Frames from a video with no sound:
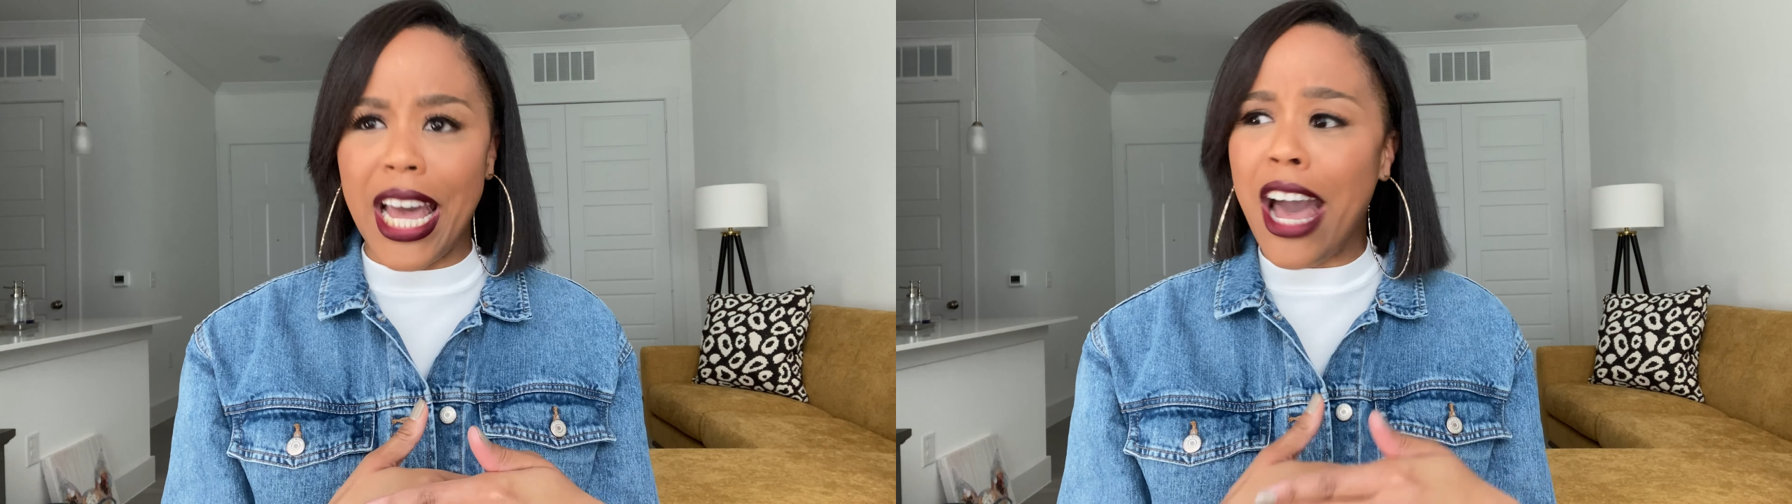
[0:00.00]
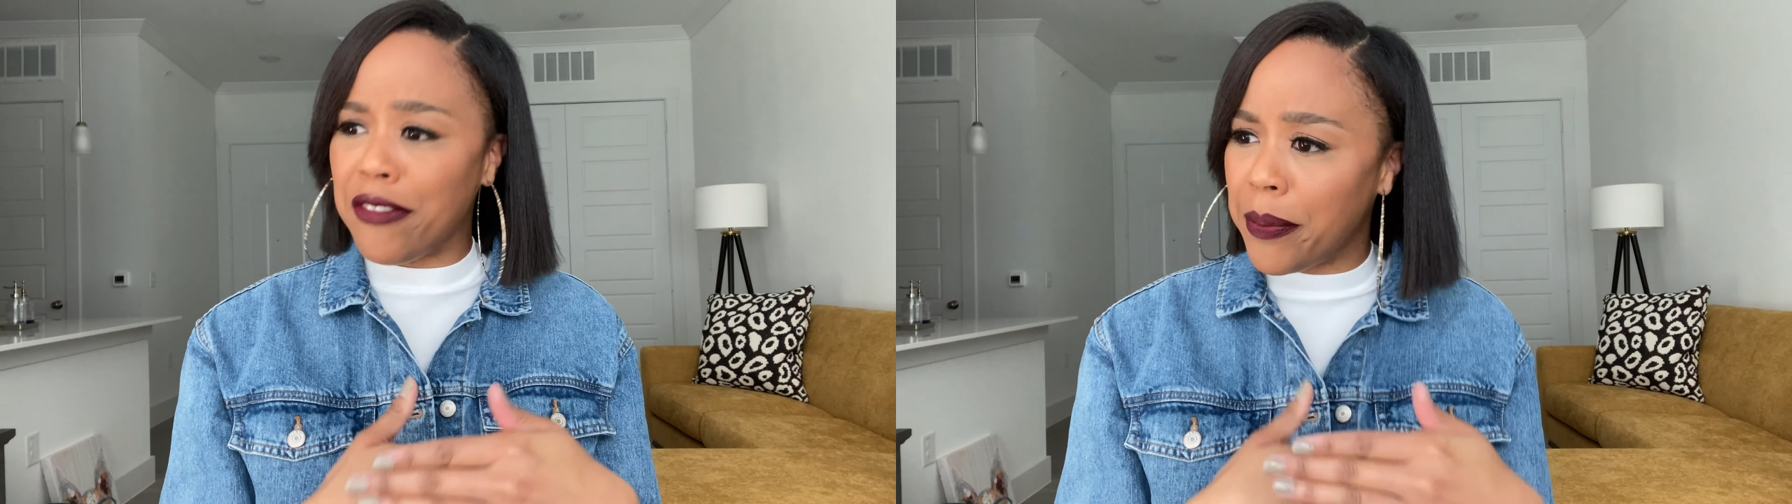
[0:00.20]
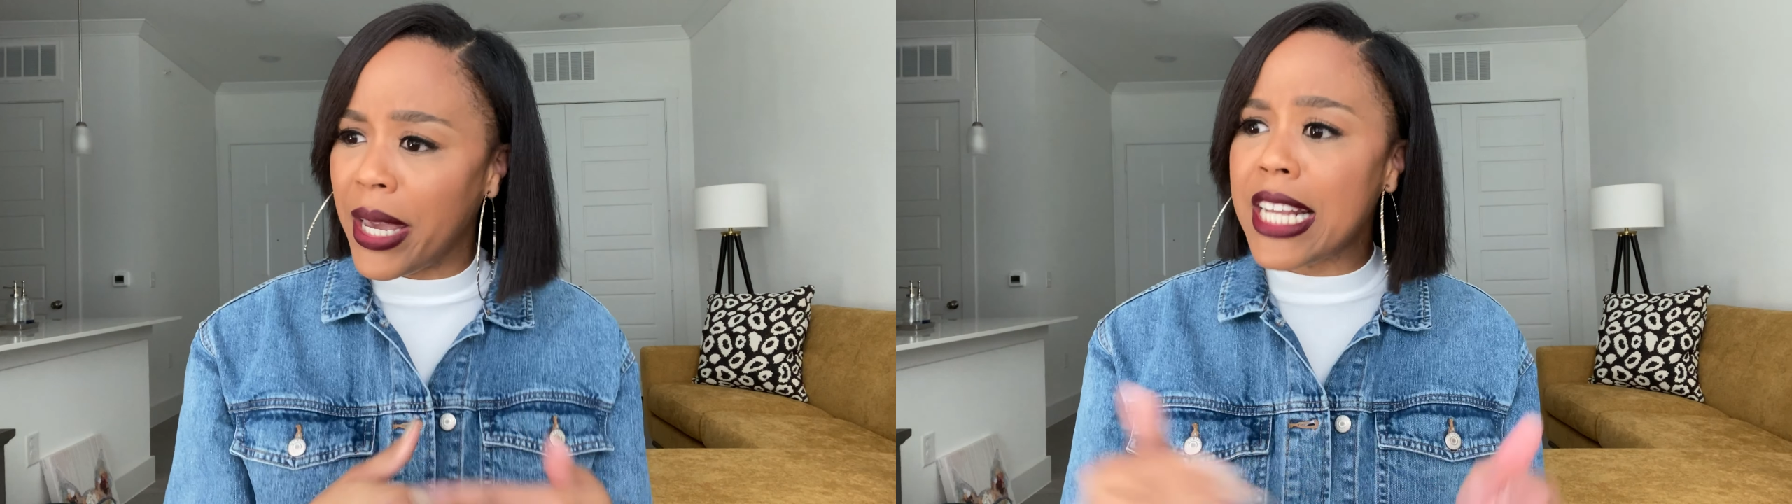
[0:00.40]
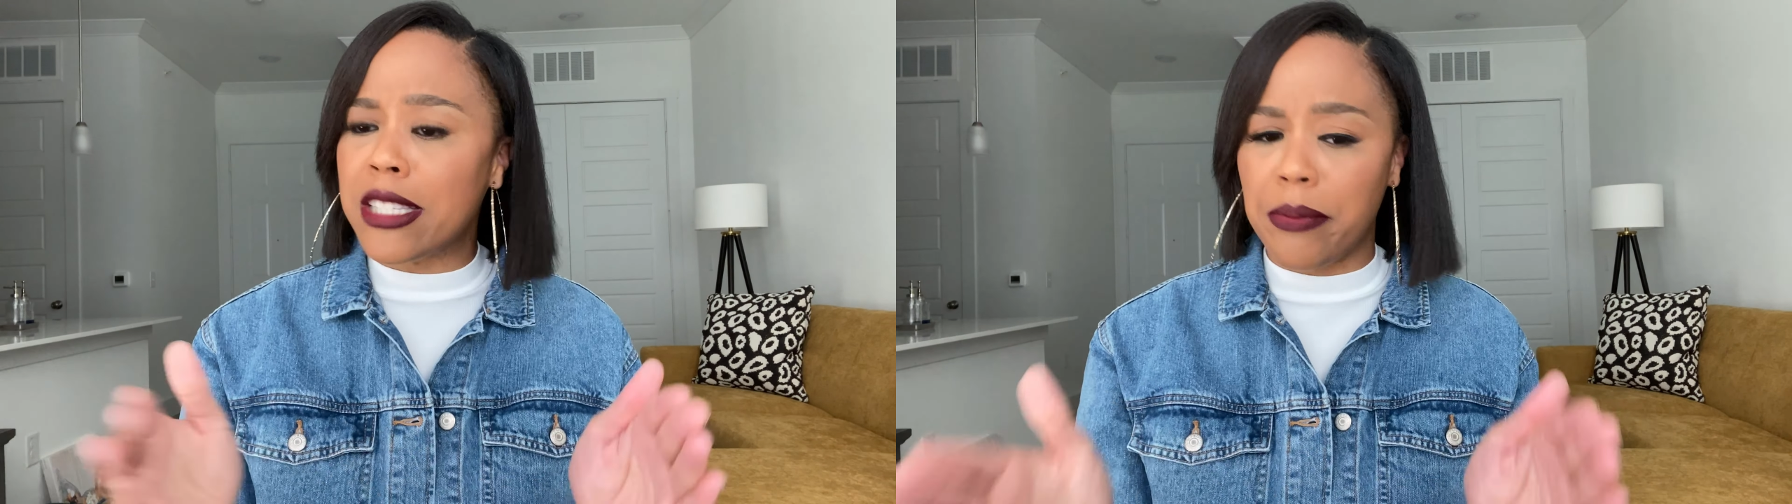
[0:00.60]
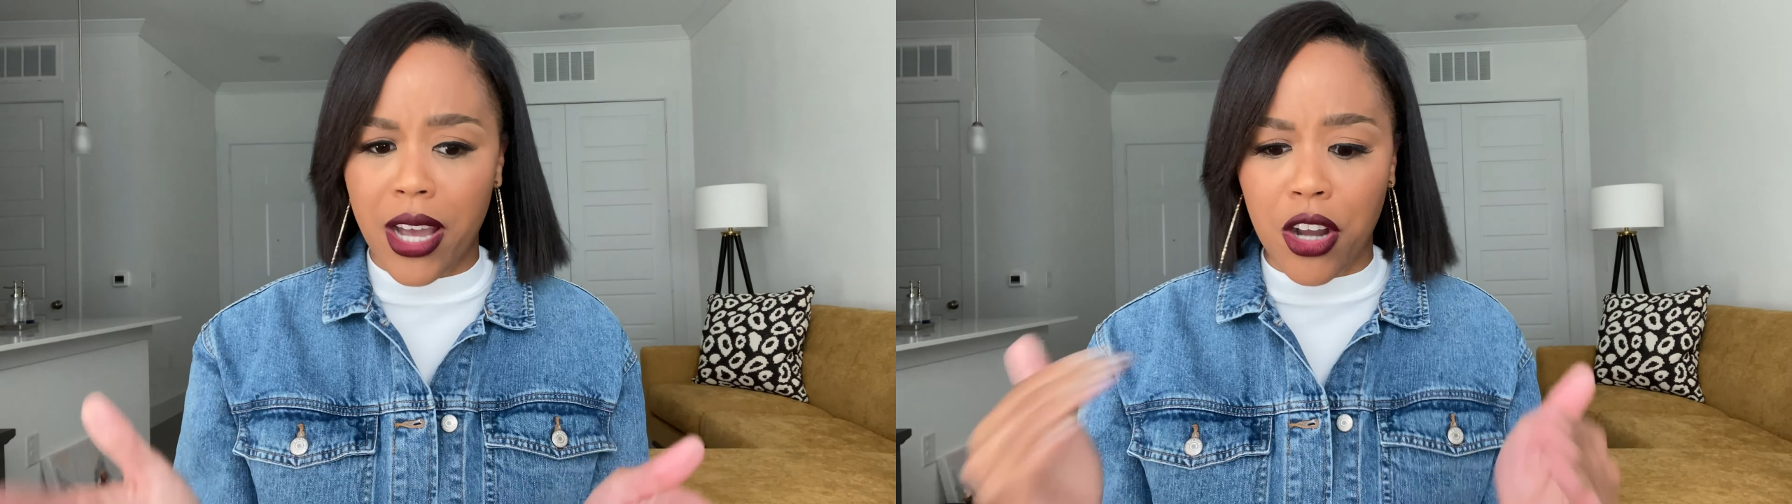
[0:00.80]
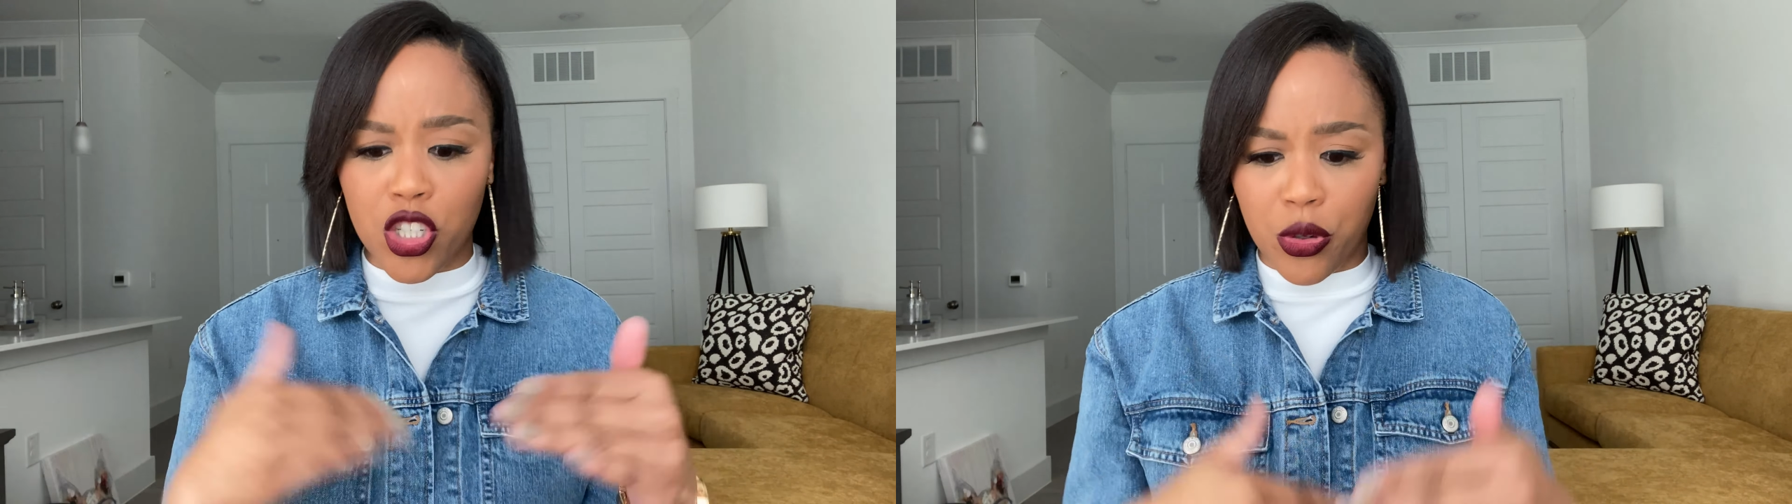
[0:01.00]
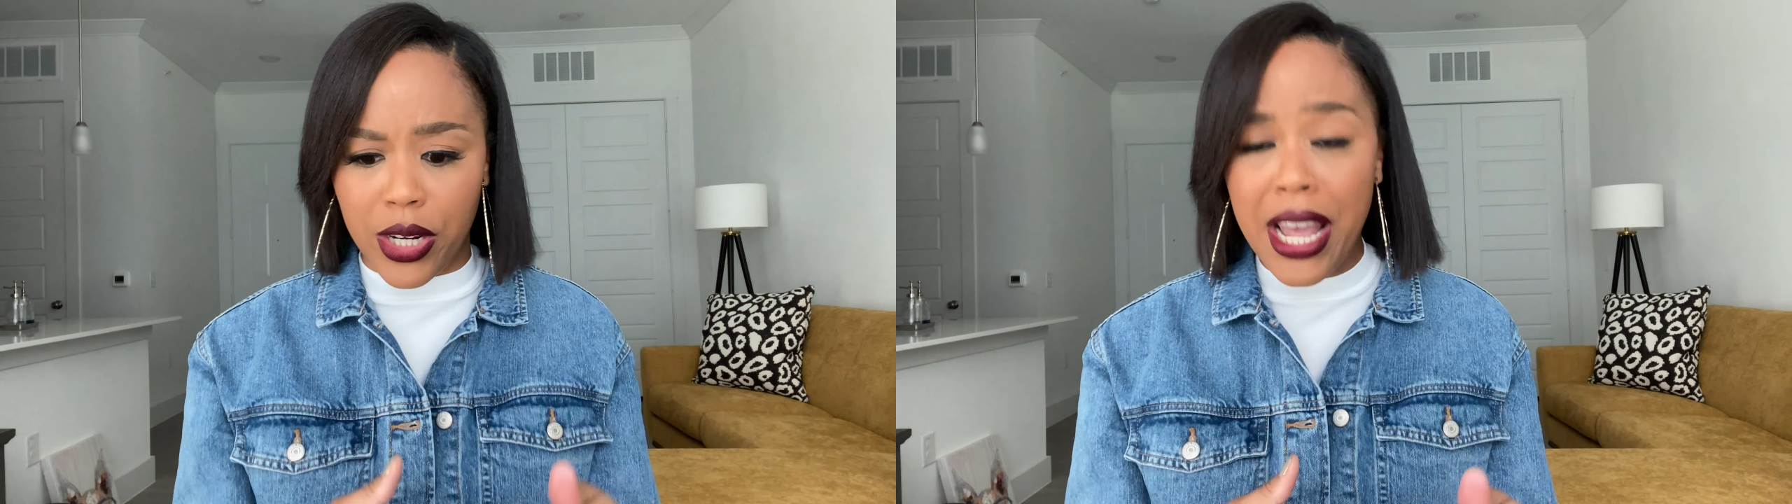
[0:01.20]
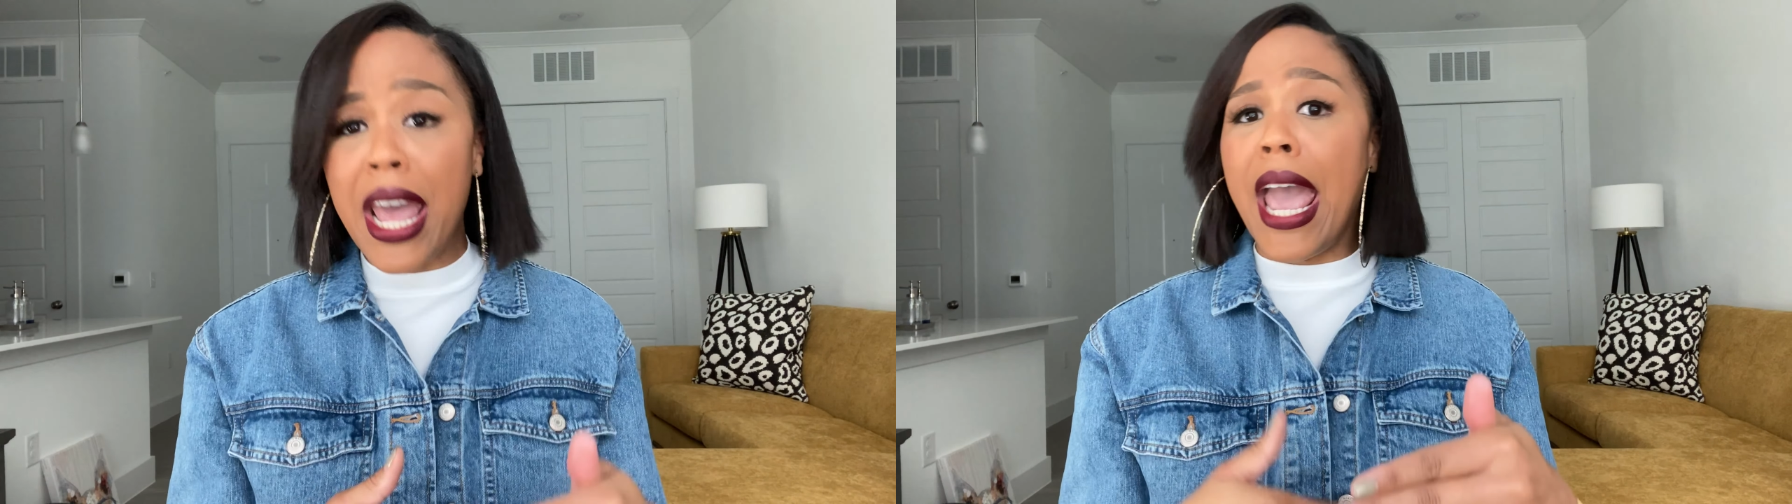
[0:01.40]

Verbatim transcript: I have a peace boundary.